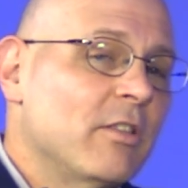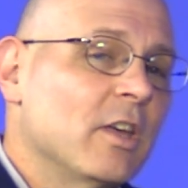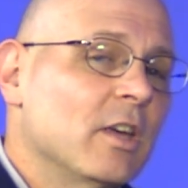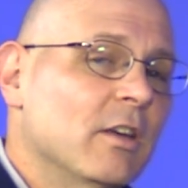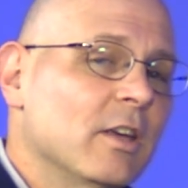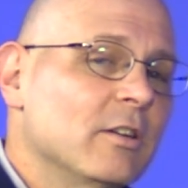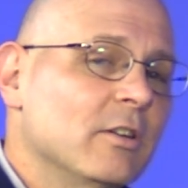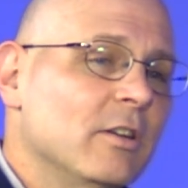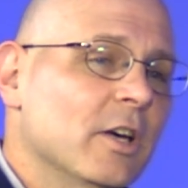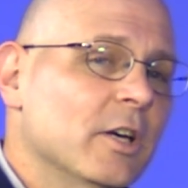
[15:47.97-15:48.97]
I think,
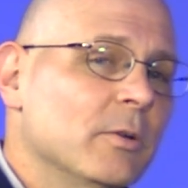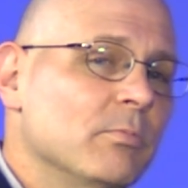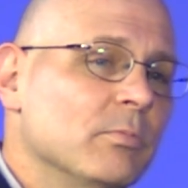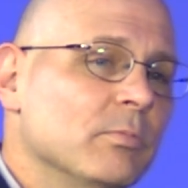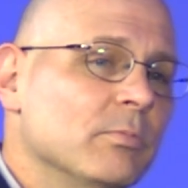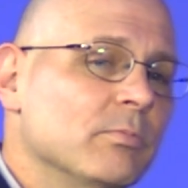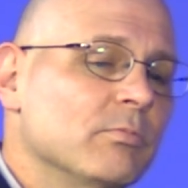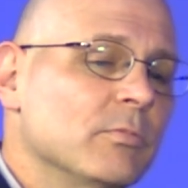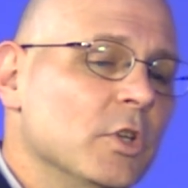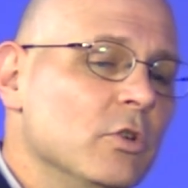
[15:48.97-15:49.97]
and um,
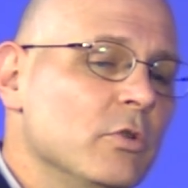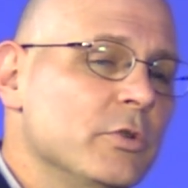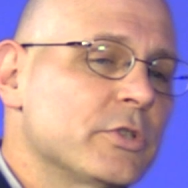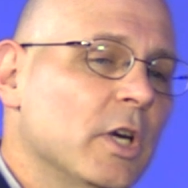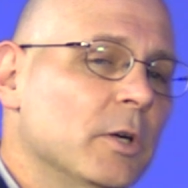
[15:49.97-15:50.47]
the news.